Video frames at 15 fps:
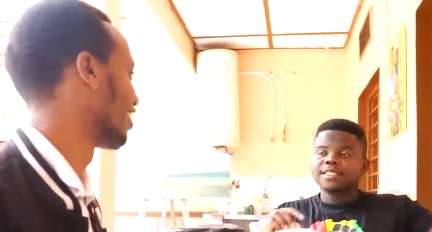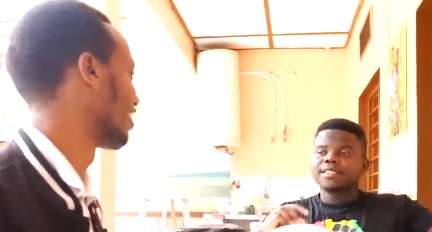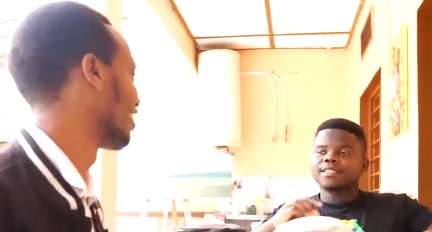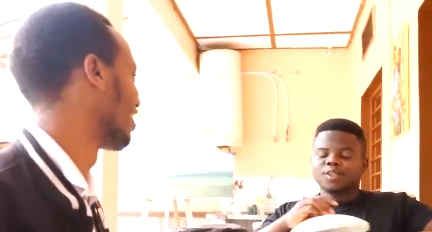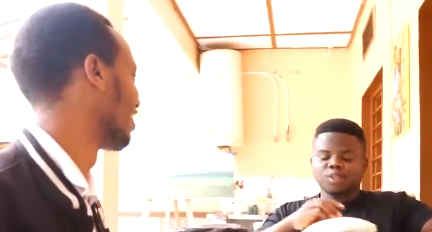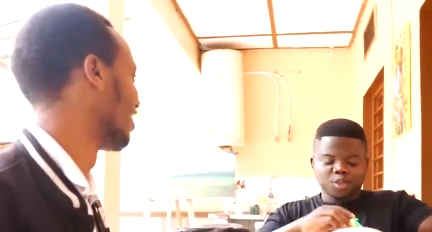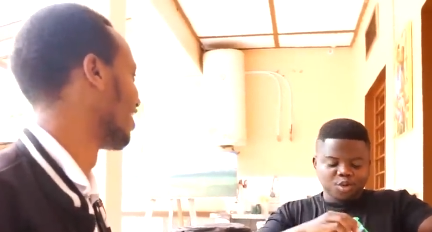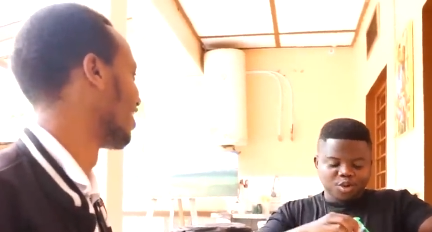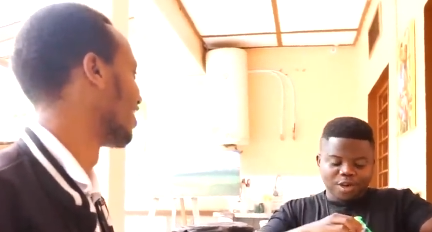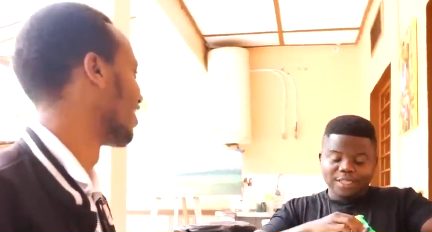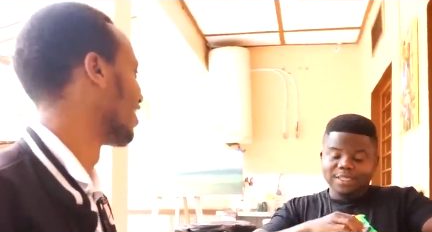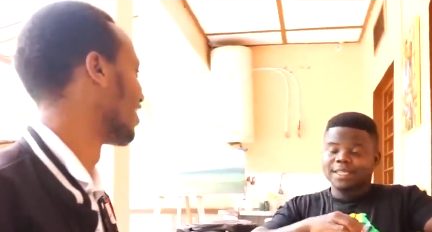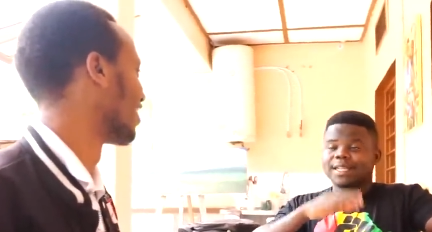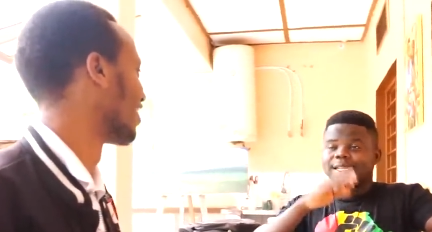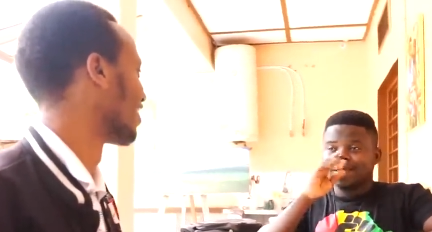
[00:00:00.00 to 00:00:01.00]
Speaker 1: just show us
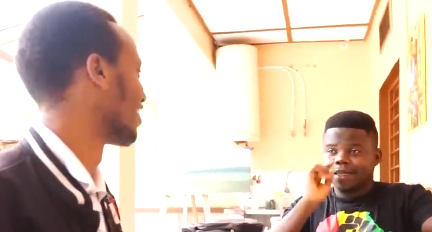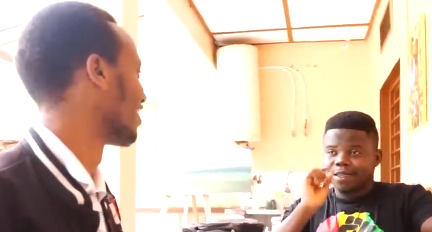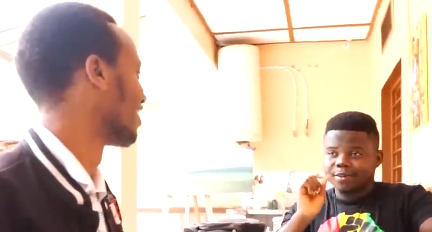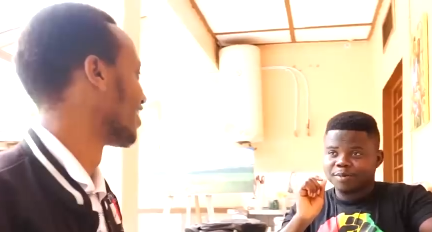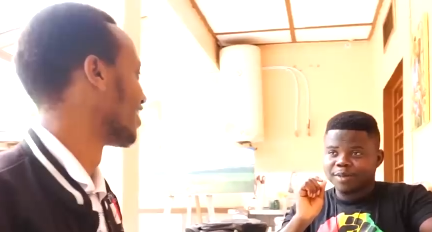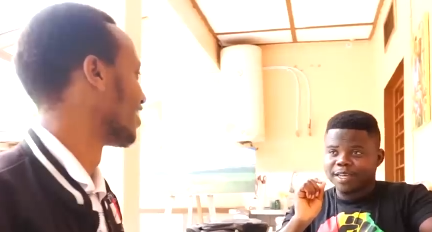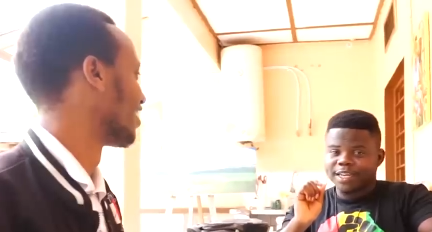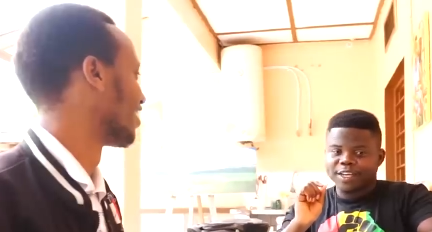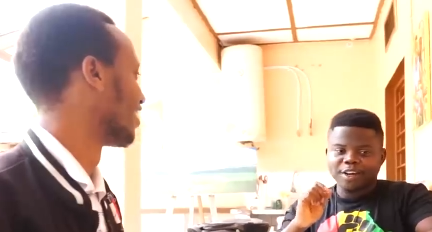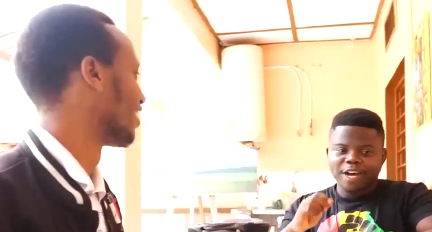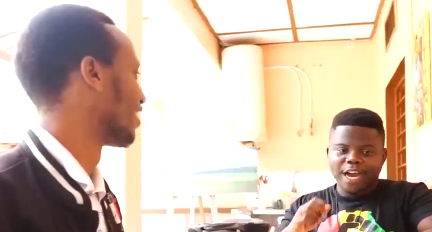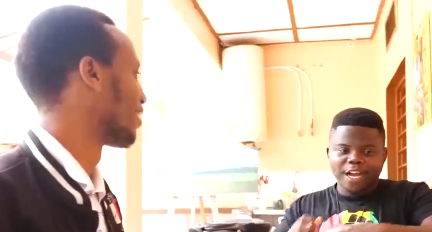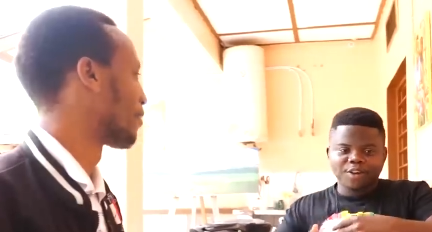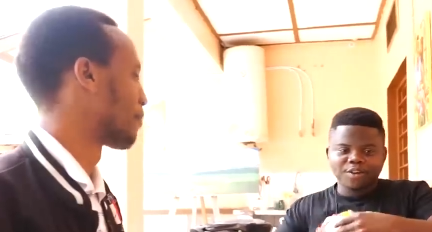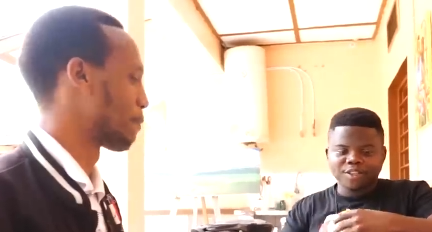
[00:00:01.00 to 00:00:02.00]
a little bit. You know,
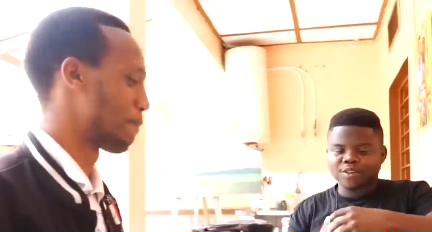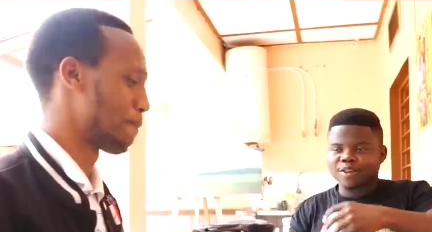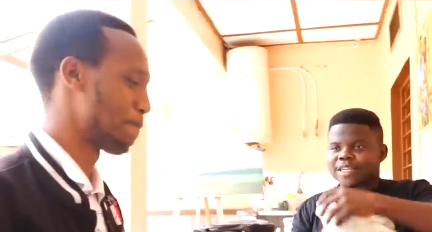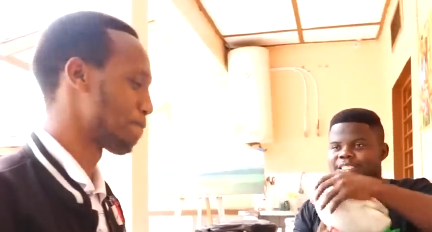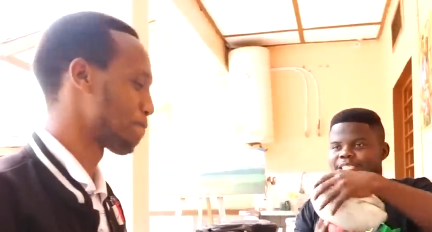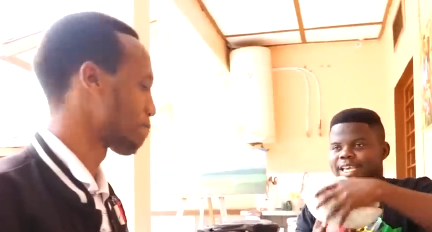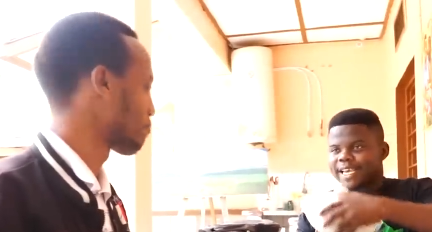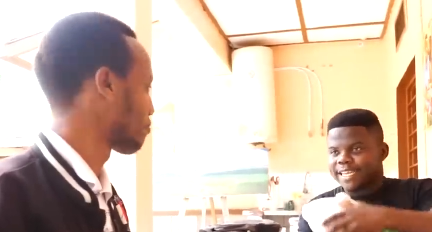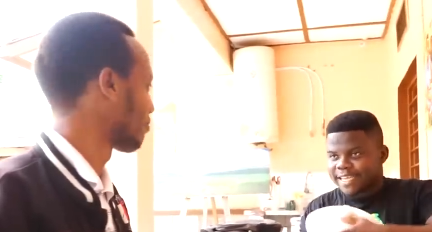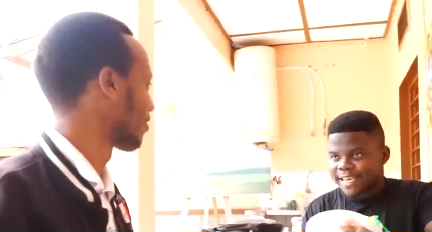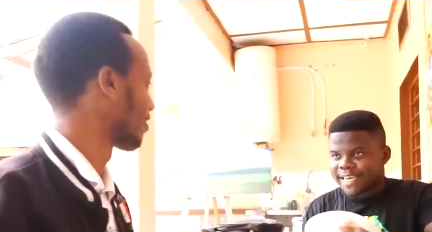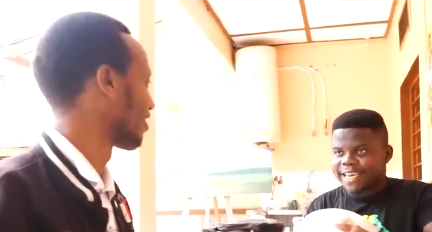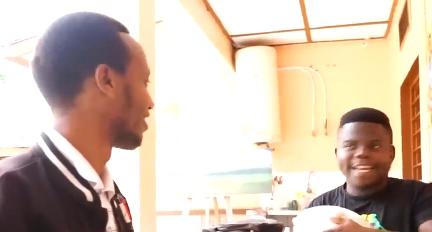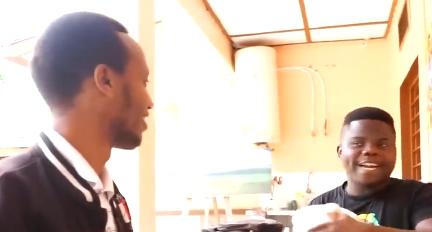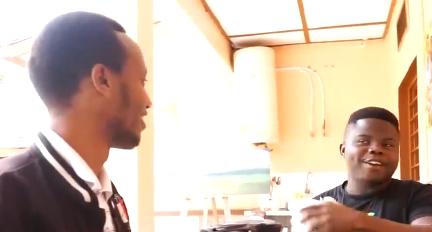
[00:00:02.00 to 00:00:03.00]
I know it's gonna take a day,
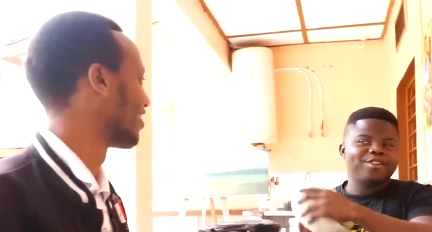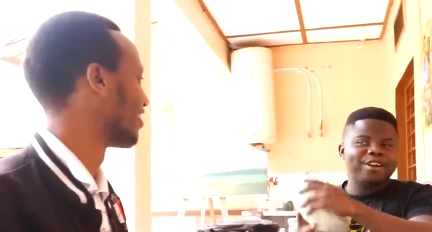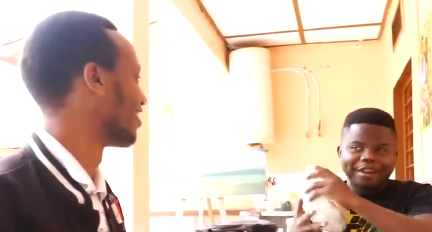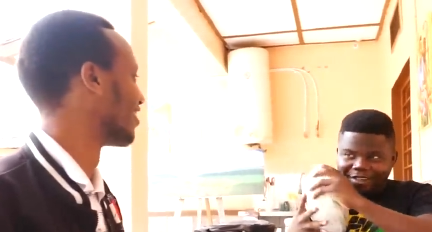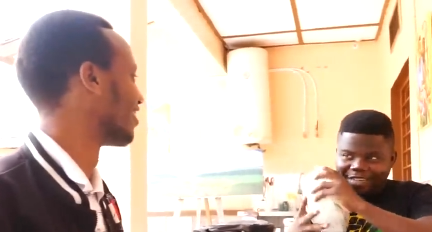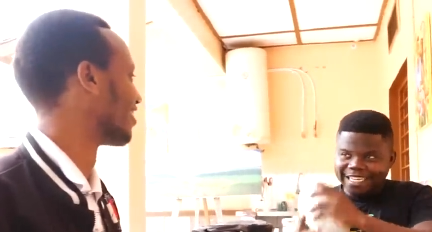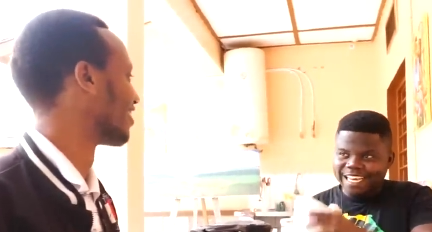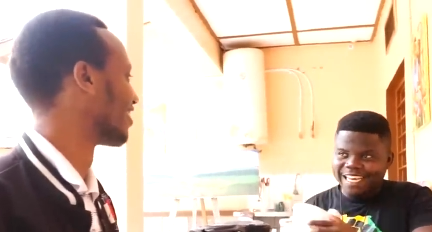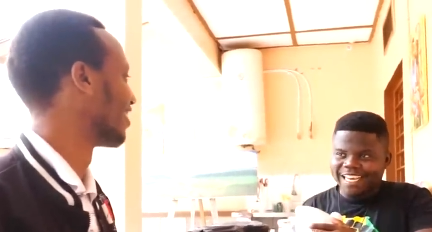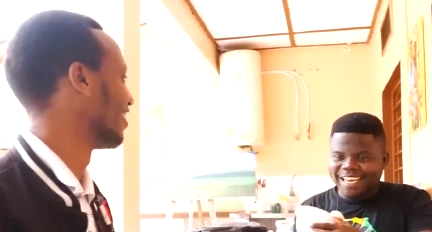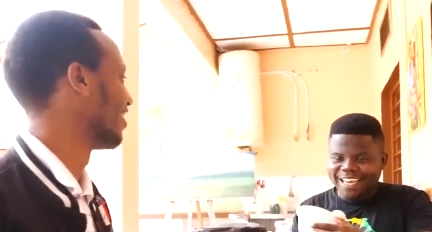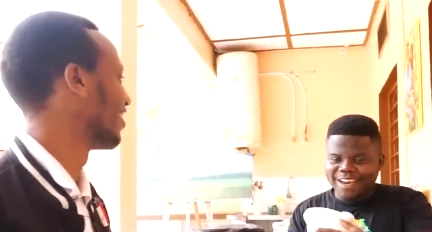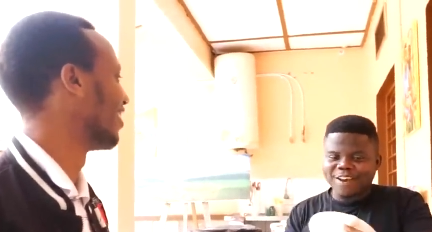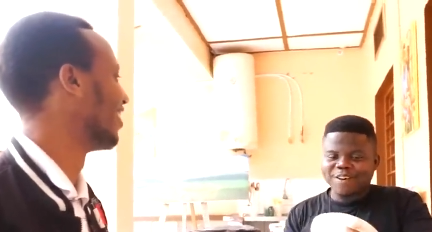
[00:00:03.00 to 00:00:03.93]
and I don't have a day,